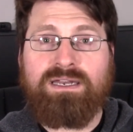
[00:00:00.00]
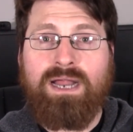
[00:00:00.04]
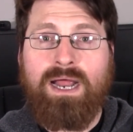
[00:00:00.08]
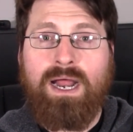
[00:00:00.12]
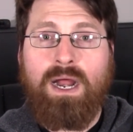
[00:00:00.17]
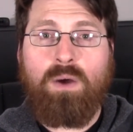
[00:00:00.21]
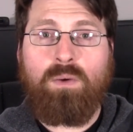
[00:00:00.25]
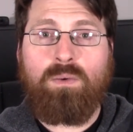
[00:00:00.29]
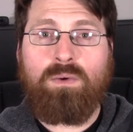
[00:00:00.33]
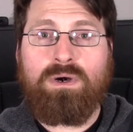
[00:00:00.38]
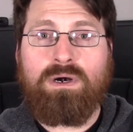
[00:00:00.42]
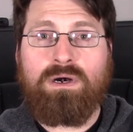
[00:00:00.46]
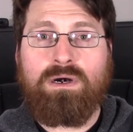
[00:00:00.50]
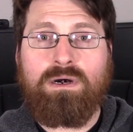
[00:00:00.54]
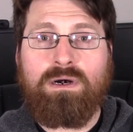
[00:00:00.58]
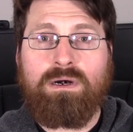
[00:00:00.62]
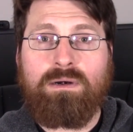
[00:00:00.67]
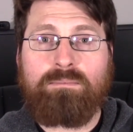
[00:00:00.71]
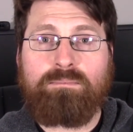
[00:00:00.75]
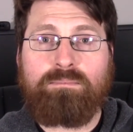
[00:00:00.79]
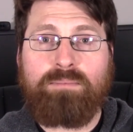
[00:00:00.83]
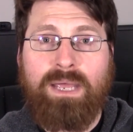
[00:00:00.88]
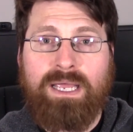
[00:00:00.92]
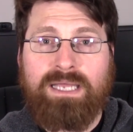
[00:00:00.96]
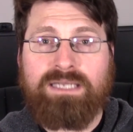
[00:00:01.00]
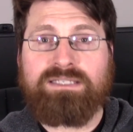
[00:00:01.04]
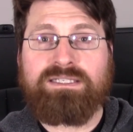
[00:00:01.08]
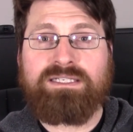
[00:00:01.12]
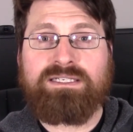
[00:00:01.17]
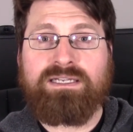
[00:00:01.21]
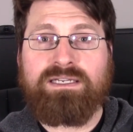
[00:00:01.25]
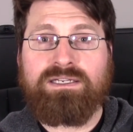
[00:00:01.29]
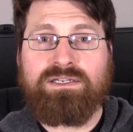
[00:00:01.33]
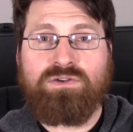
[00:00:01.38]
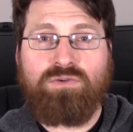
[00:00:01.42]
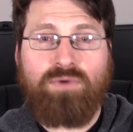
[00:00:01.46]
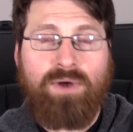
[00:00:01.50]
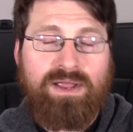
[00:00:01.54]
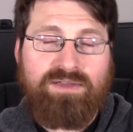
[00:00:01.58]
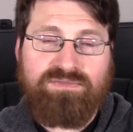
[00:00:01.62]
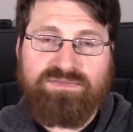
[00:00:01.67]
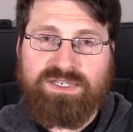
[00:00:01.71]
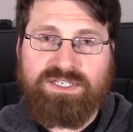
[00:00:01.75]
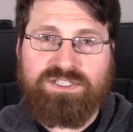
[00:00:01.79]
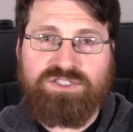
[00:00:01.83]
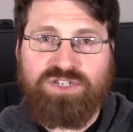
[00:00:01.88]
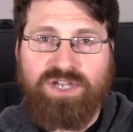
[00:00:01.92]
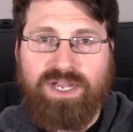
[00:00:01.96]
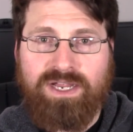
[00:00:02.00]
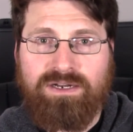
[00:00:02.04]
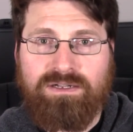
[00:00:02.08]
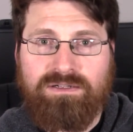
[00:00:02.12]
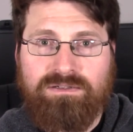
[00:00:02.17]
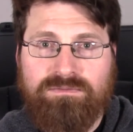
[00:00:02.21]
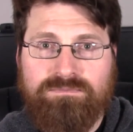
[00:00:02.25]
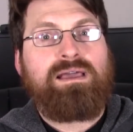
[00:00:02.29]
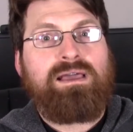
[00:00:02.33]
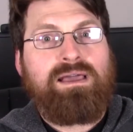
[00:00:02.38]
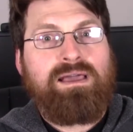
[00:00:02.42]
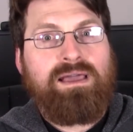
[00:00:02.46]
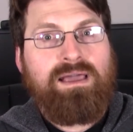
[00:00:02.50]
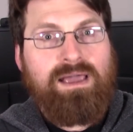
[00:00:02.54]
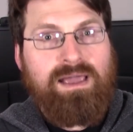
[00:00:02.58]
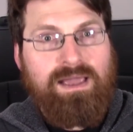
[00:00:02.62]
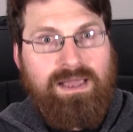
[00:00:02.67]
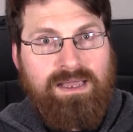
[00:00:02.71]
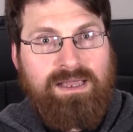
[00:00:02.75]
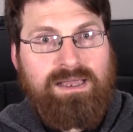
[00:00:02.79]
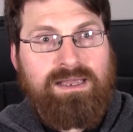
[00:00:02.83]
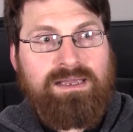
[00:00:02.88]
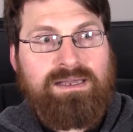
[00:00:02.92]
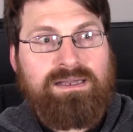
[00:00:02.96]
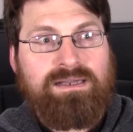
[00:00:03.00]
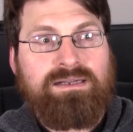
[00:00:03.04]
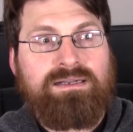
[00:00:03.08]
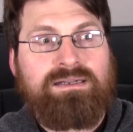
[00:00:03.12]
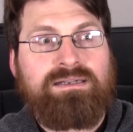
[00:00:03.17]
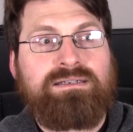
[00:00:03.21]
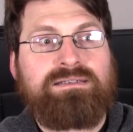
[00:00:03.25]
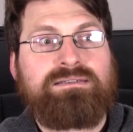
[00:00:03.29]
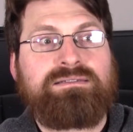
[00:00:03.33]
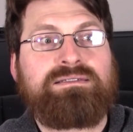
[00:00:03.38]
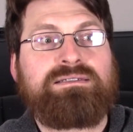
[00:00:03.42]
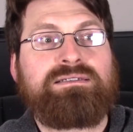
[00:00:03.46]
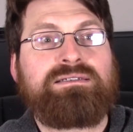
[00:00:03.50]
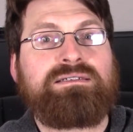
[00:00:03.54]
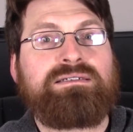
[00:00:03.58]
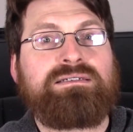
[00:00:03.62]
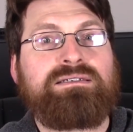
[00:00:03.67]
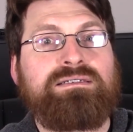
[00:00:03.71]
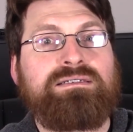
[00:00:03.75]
our painting and crafting channel. And